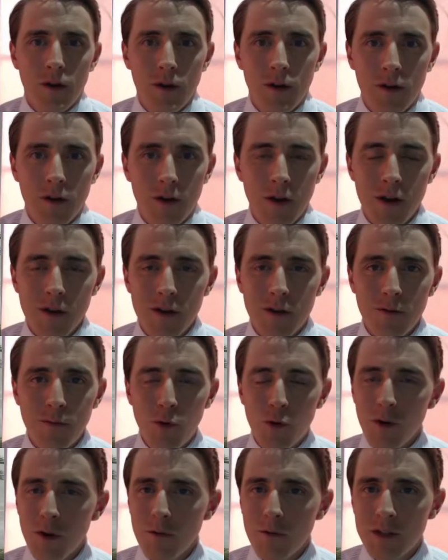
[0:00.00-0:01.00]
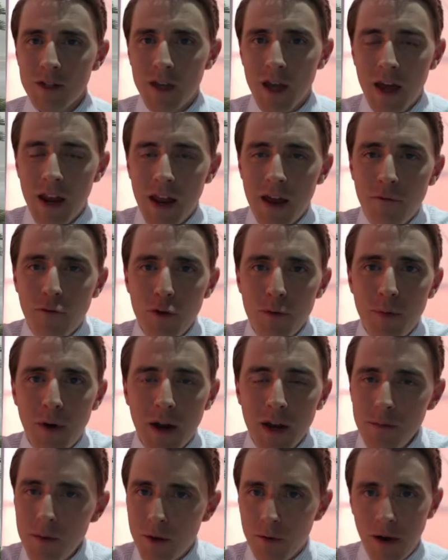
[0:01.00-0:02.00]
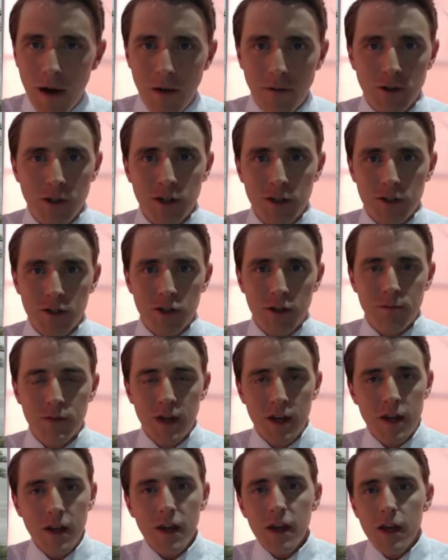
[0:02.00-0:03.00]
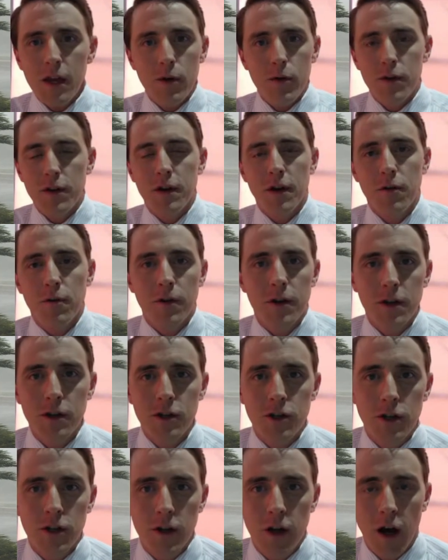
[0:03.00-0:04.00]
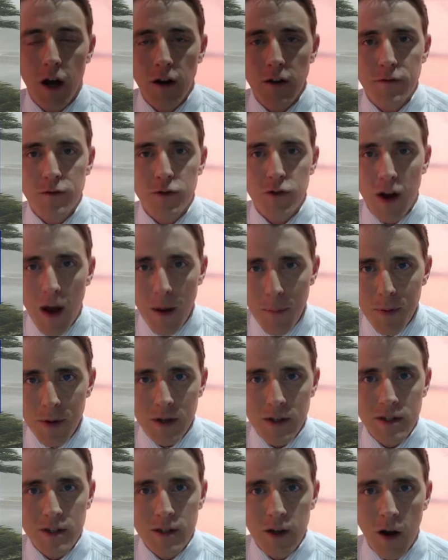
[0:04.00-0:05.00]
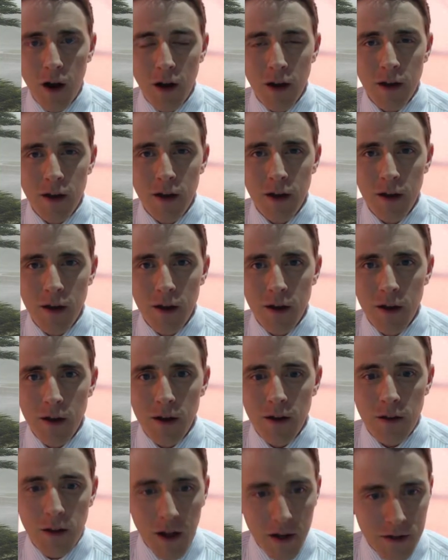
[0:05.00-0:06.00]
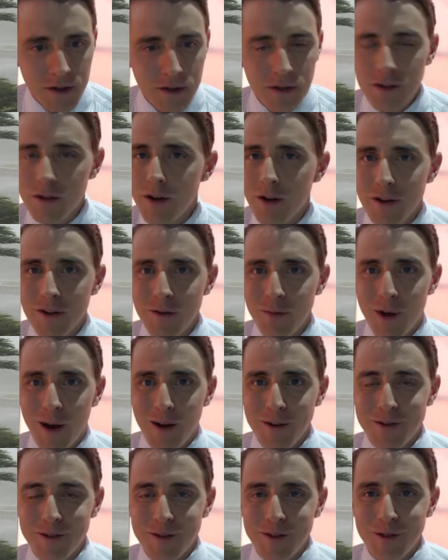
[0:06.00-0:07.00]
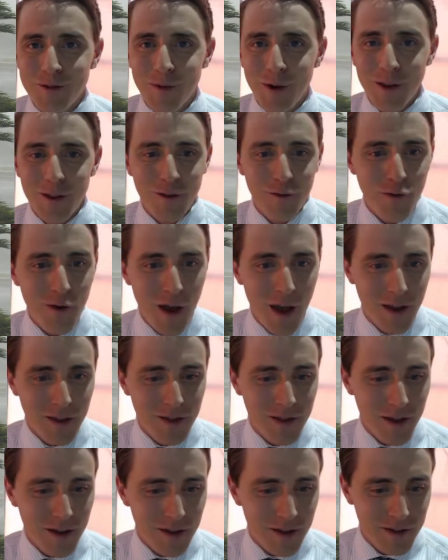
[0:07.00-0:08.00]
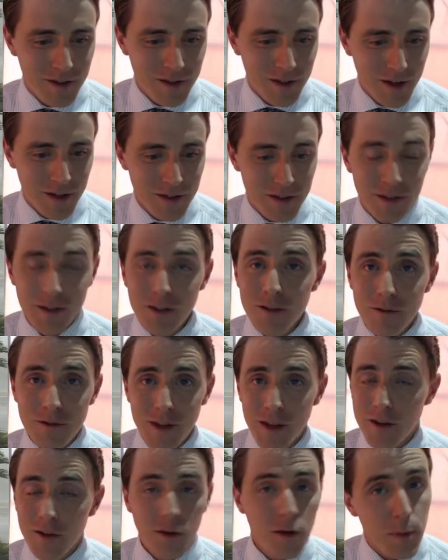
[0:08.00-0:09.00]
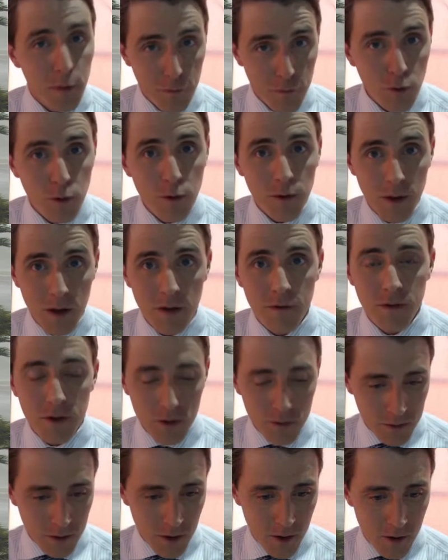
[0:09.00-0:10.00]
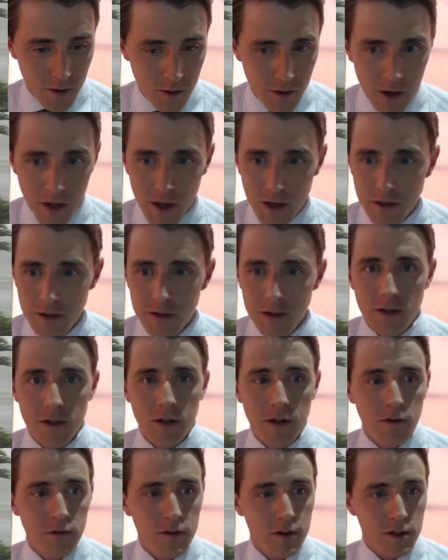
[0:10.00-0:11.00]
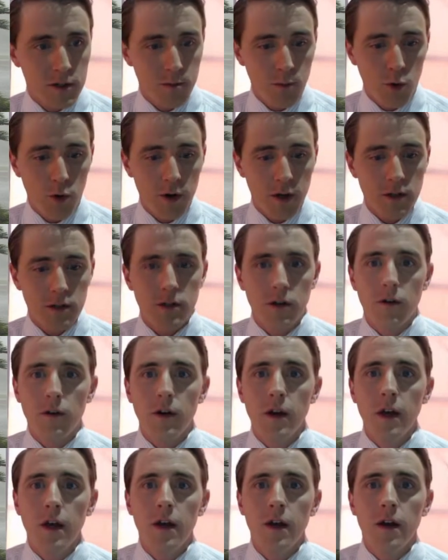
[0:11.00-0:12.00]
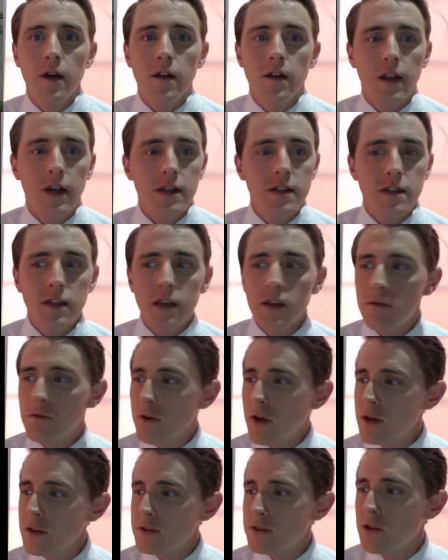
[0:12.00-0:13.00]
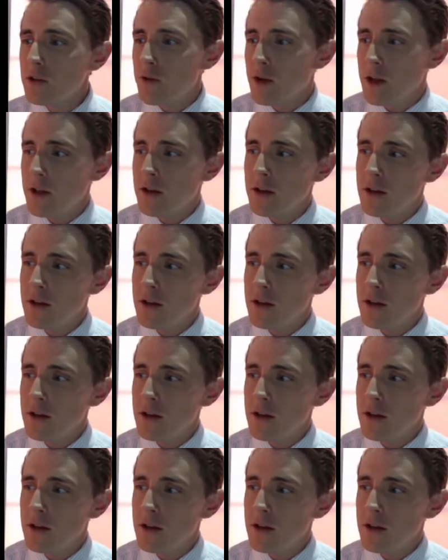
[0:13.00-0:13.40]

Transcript: Hey, good morning once again, everybody. Meteorologist Jim Dickey here with another edition of Tropics Talk. Lots to talk about, despite the fact that it's still technically before the official start of hurricane season here this morning. So let's get right to it.